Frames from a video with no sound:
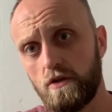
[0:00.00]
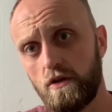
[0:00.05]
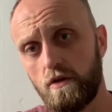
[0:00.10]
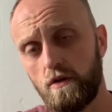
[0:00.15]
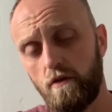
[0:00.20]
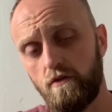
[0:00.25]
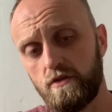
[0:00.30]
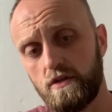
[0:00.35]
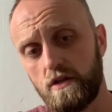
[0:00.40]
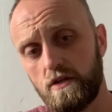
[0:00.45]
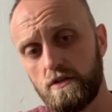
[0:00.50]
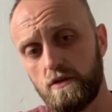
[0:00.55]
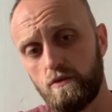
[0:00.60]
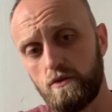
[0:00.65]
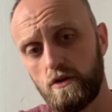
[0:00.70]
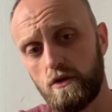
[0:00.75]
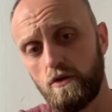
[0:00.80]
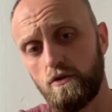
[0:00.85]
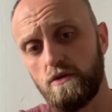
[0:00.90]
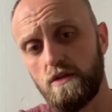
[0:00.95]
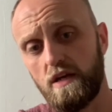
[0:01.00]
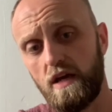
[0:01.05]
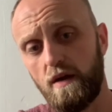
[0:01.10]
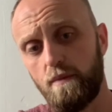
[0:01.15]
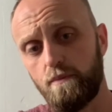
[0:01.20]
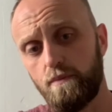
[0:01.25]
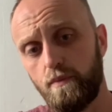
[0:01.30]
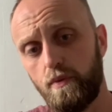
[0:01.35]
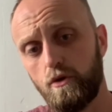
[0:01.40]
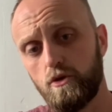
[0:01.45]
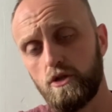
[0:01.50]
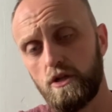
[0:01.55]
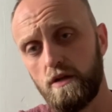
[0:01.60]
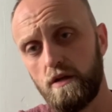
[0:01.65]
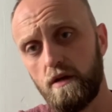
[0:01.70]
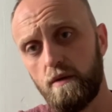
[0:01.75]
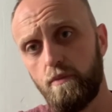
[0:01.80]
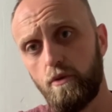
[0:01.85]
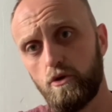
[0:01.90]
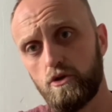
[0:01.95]
And obviously because it was loose, it kept pushing
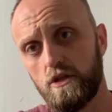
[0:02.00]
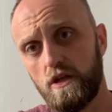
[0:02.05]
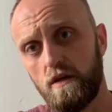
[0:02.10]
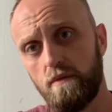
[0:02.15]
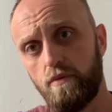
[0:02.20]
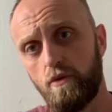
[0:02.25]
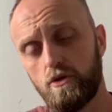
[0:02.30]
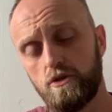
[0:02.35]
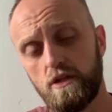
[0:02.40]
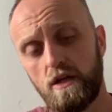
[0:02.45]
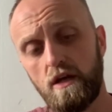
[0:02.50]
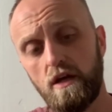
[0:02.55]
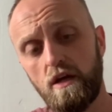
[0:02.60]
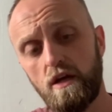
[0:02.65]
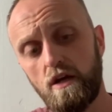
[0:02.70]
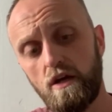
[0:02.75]
it.